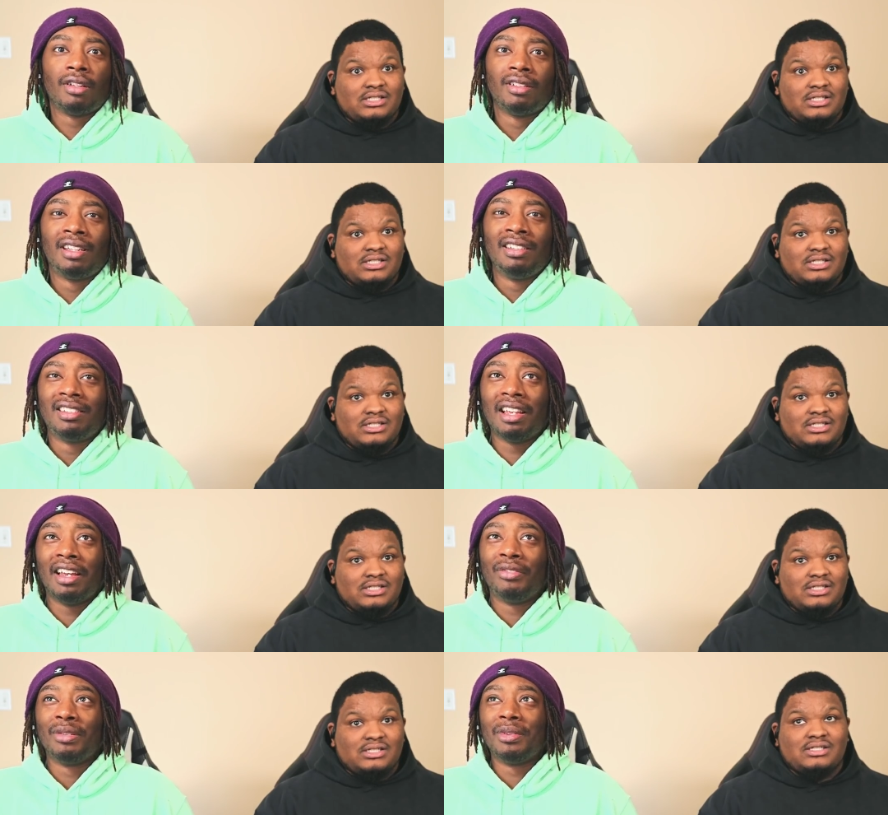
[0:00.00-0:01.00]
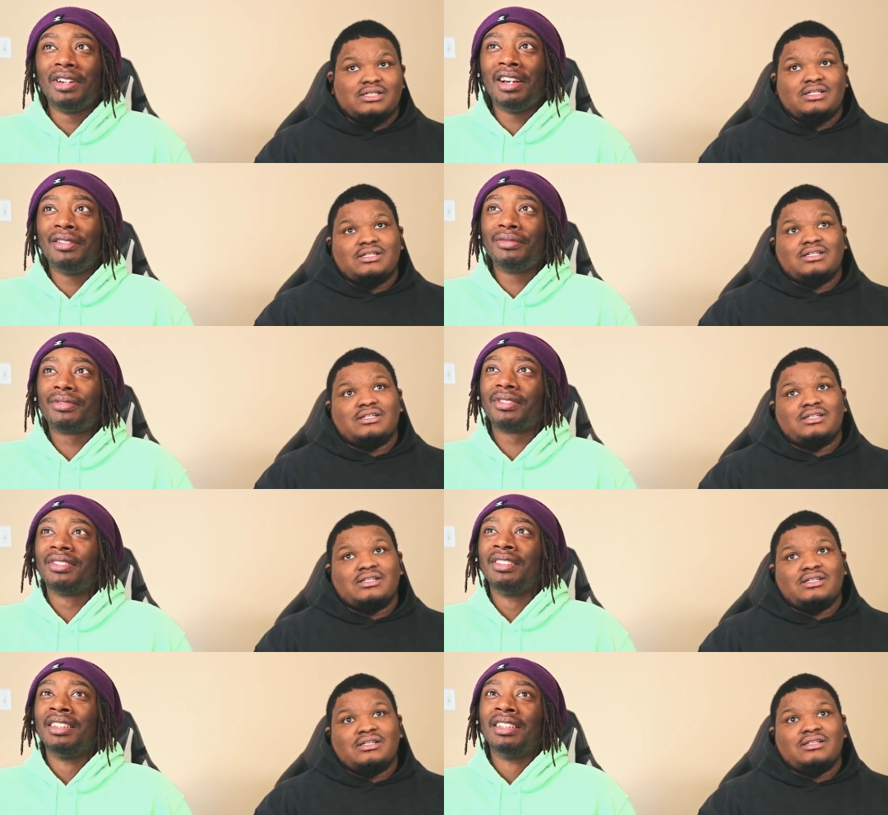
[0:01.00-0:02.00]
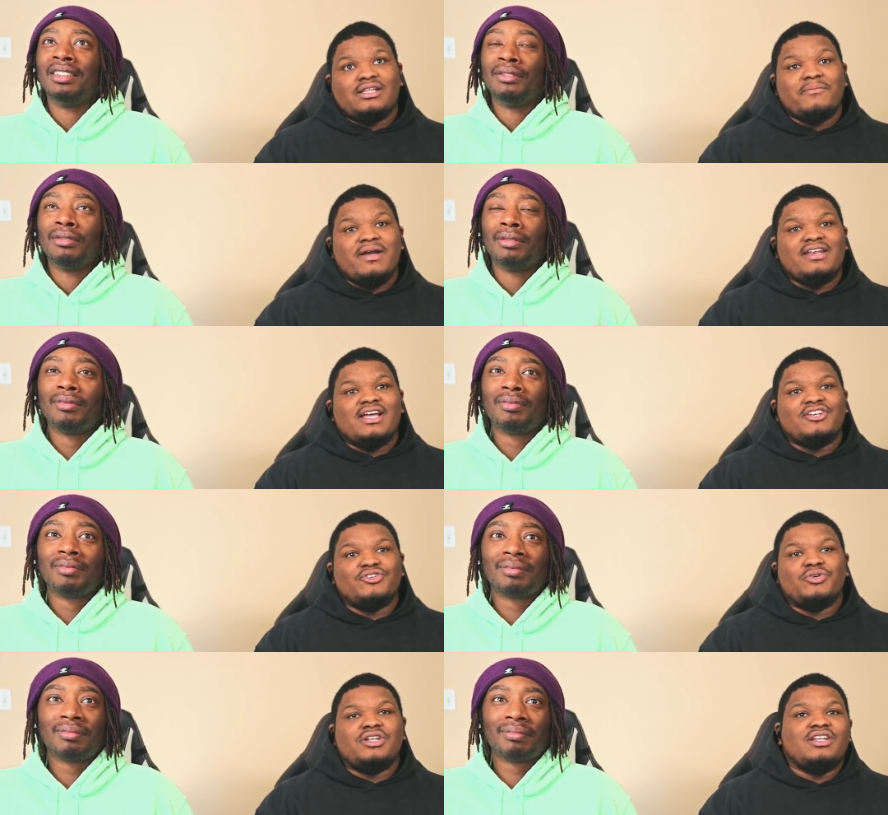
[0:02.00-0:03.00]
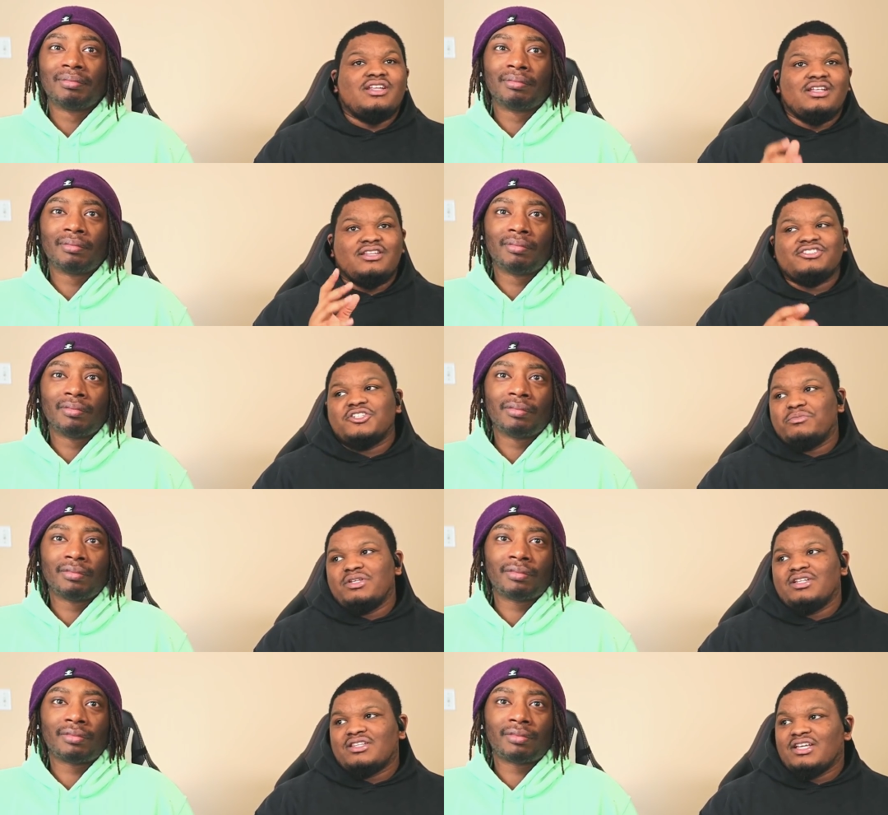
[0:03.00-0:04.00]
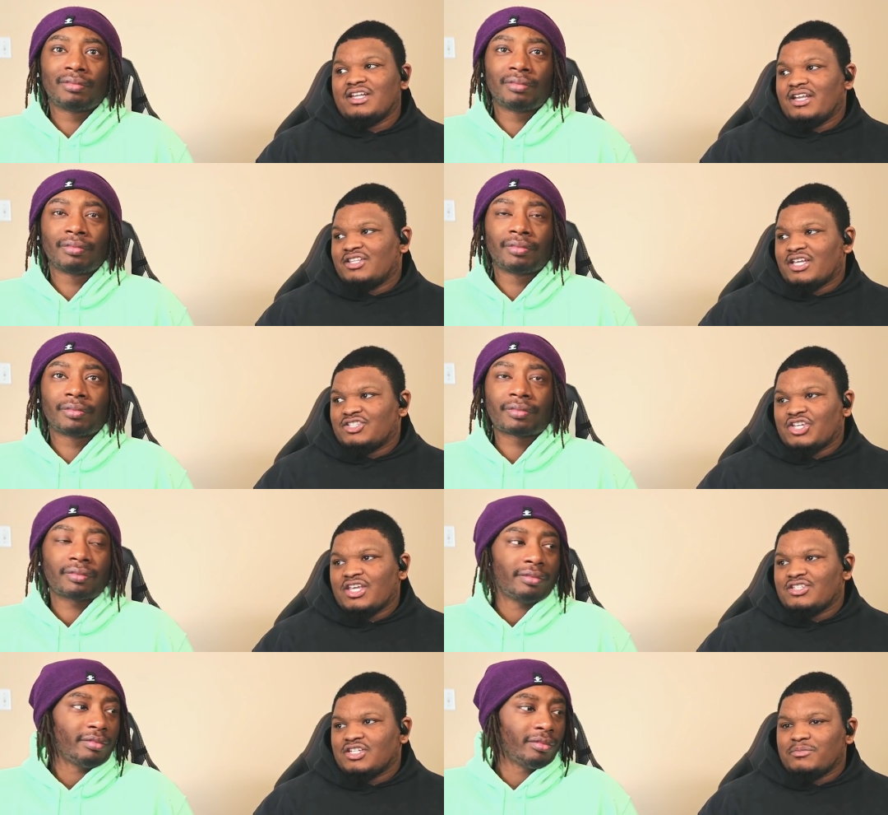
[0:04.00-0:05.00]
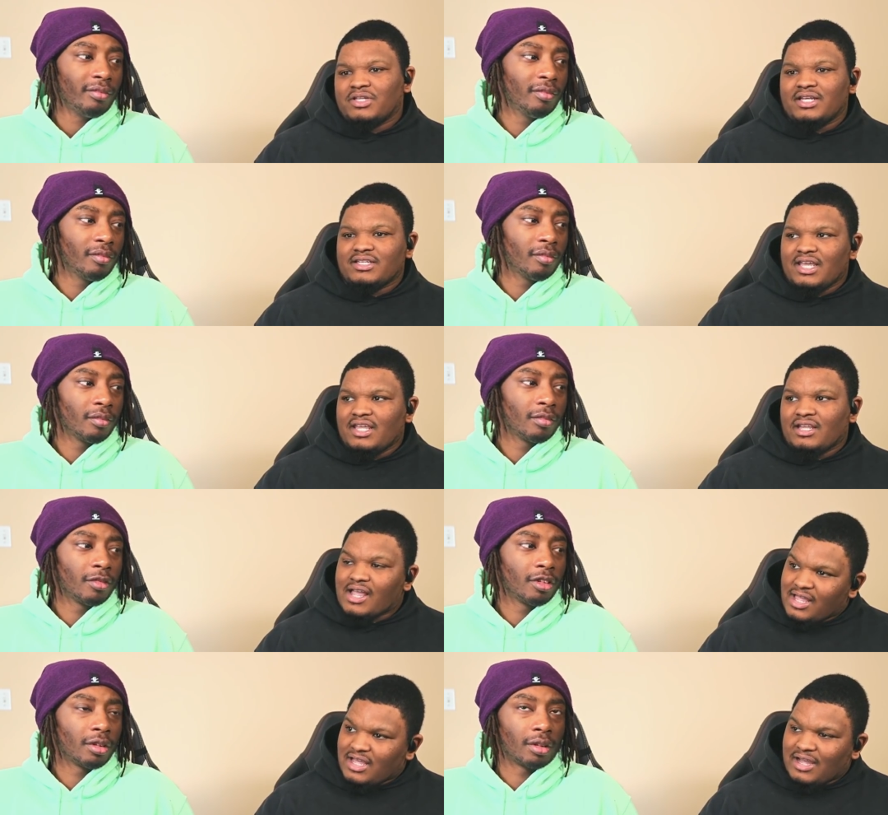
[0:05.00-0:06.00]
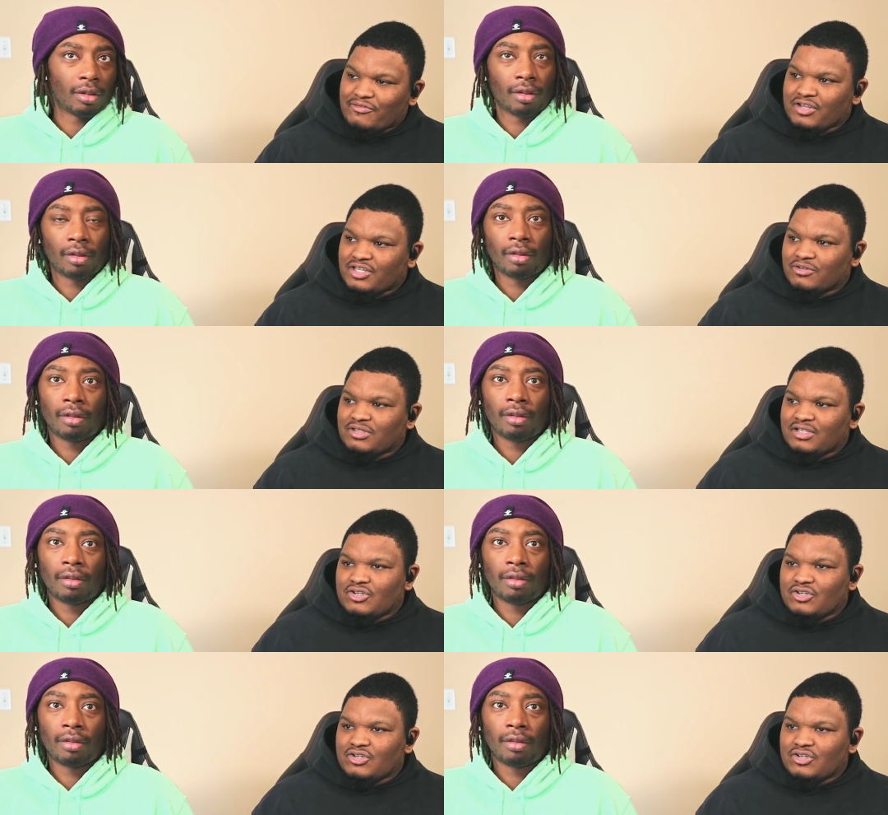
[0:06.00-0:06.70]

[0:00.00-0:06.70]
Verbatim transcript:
Speaker 1: He
Speaker 2: gave him the knife.
Speaker 1: They might not do it, and this would be the thing that is like change her. Be like, dang, I, I freaking killed their